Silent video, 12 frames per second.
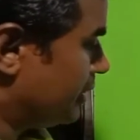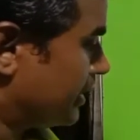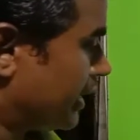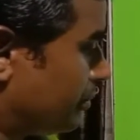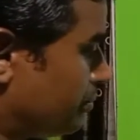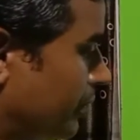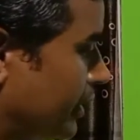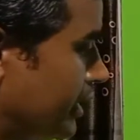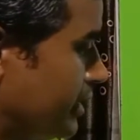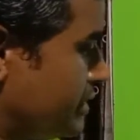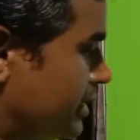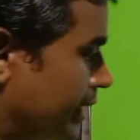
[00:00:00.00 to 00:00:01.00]
point
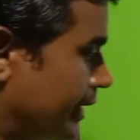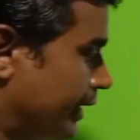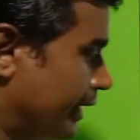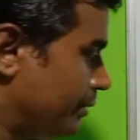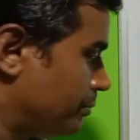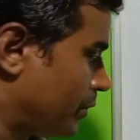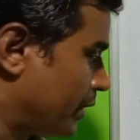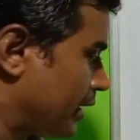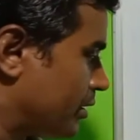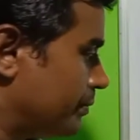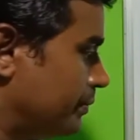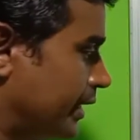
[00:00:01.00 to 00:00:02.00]
is the product
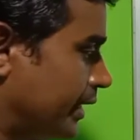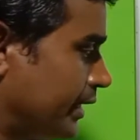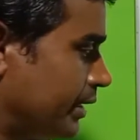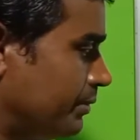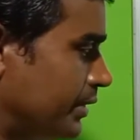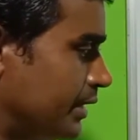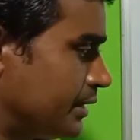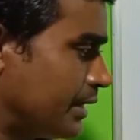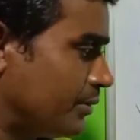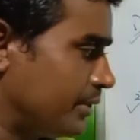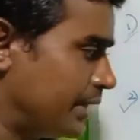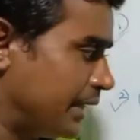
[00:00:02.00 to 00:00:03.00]
of negative integer
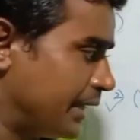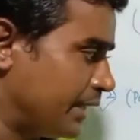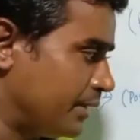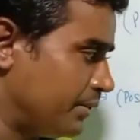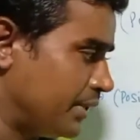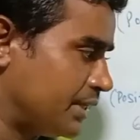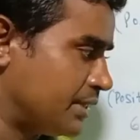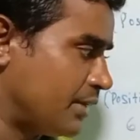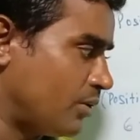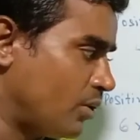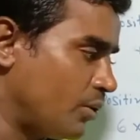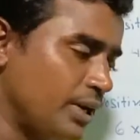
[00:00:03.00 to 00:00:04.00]
with negative integer
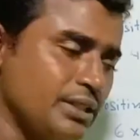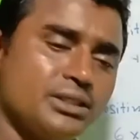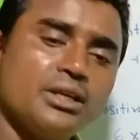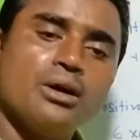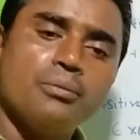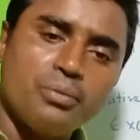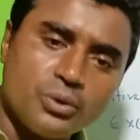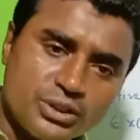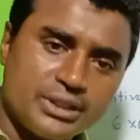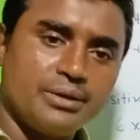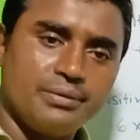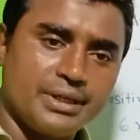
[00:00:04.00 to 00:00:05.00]
always
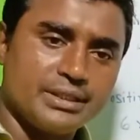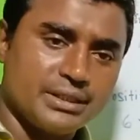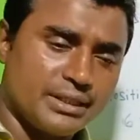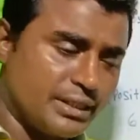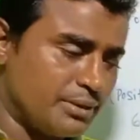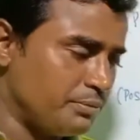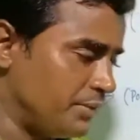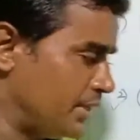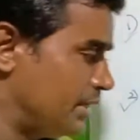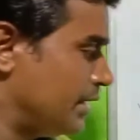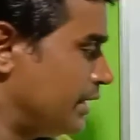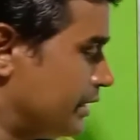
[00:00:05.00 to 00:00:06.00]
positive integer.
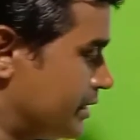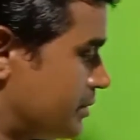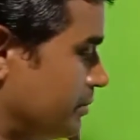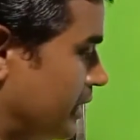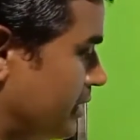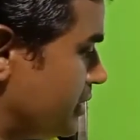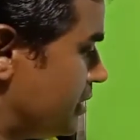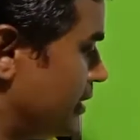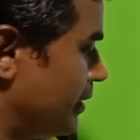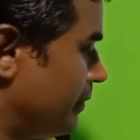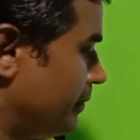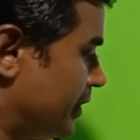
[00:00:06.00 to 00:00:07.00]
This means
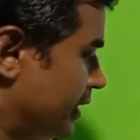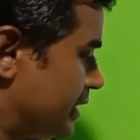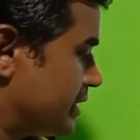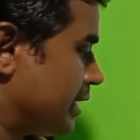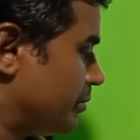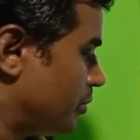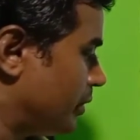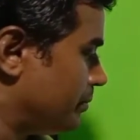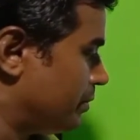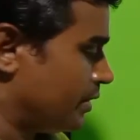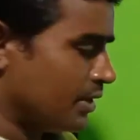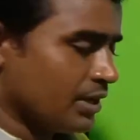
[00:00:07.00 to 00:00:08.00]
that this time we
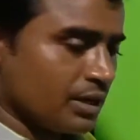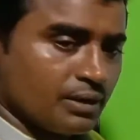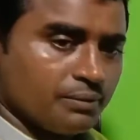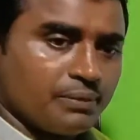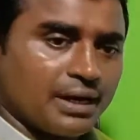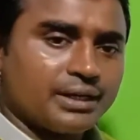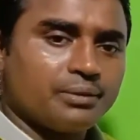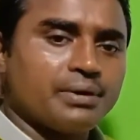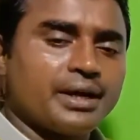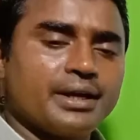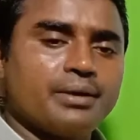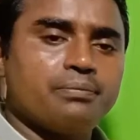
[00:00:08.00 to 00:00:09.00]
multiply
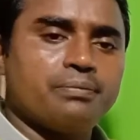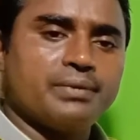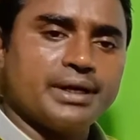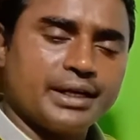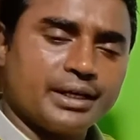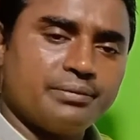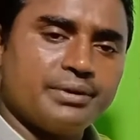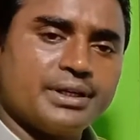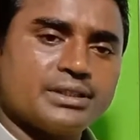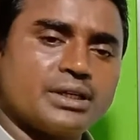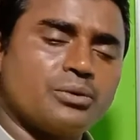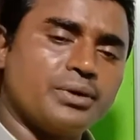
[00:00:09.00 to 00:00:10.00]
a negative
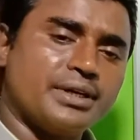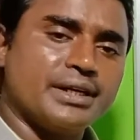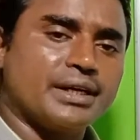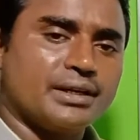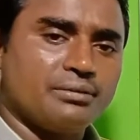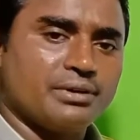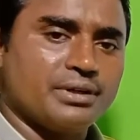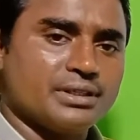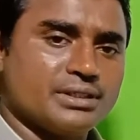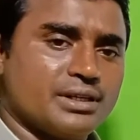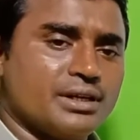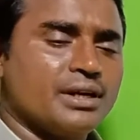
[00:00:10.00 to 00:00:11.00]
integer with negative integer,
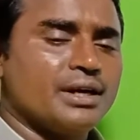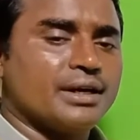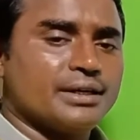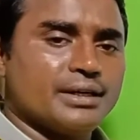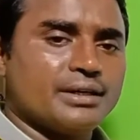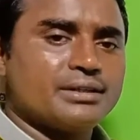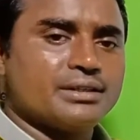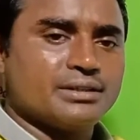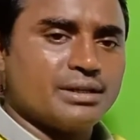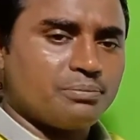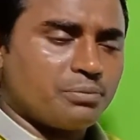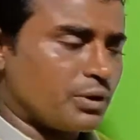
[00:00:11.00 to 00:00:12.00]
that
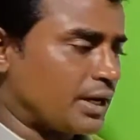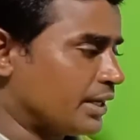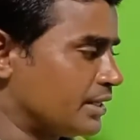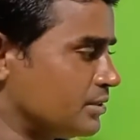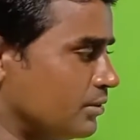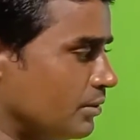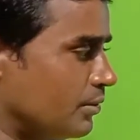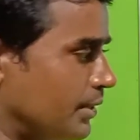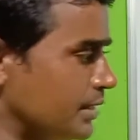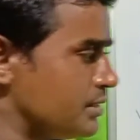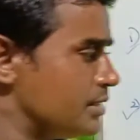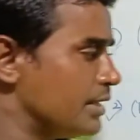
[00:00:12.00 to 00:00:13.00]
the product is
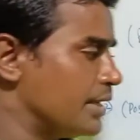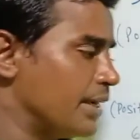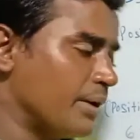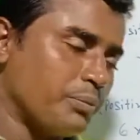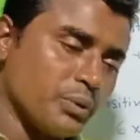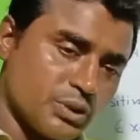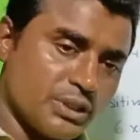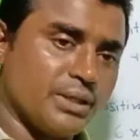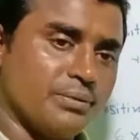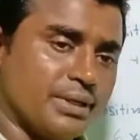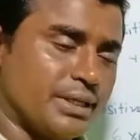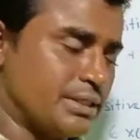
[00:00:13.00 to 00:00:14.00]
always a positive
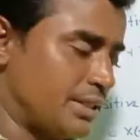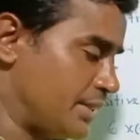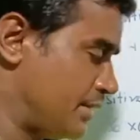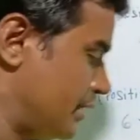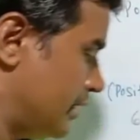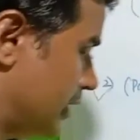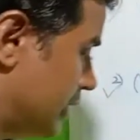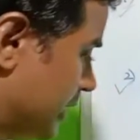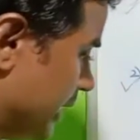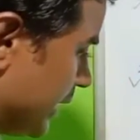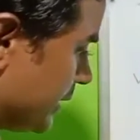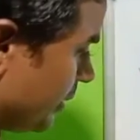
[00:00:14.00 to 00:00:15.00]
integer.
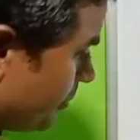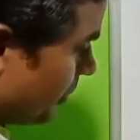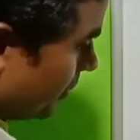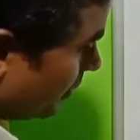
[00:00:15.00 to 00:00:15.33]
Example,